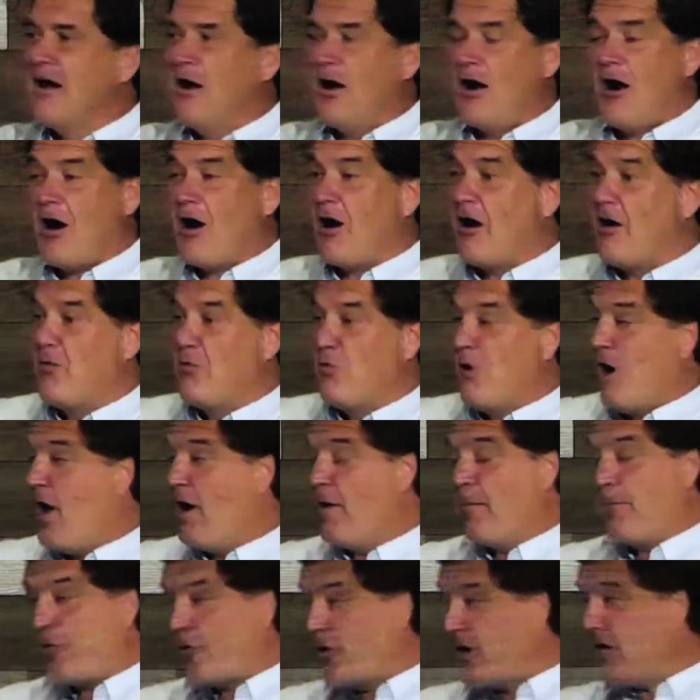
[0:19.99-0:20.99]
are on
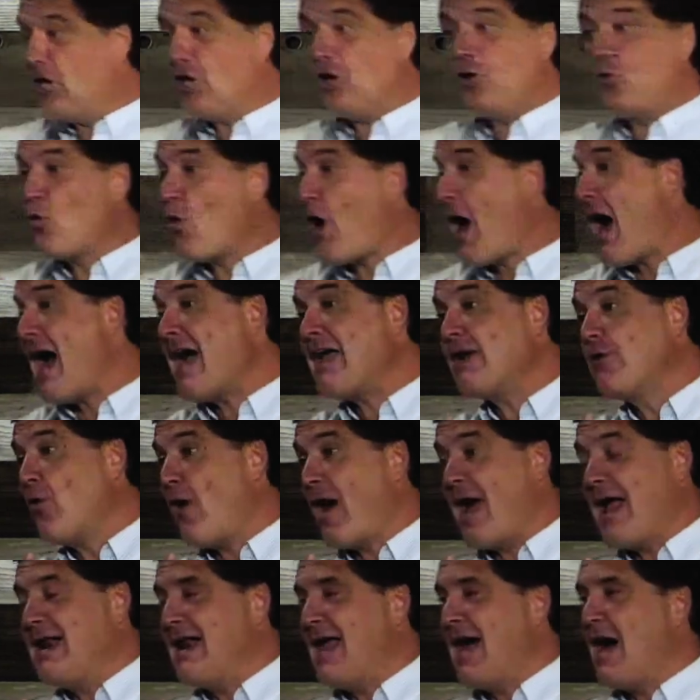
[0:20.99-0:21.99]
a pretty good ride
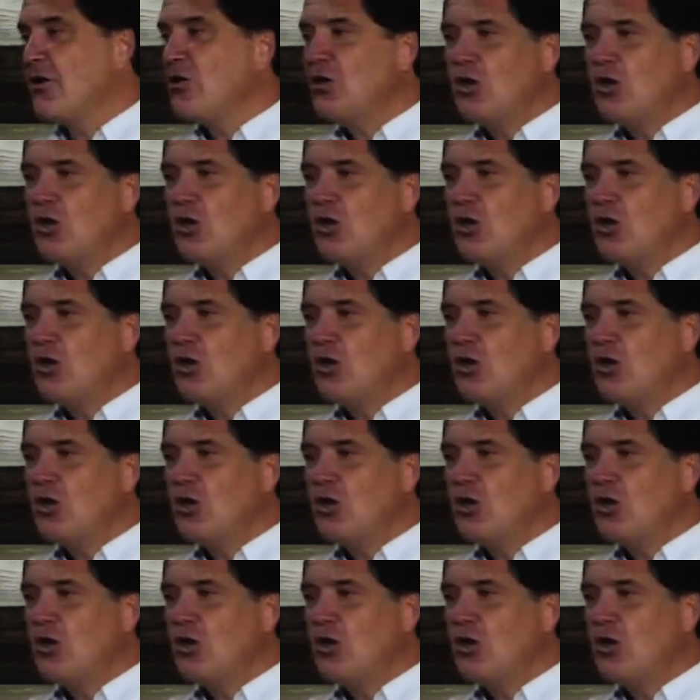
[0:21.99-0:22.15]
right now.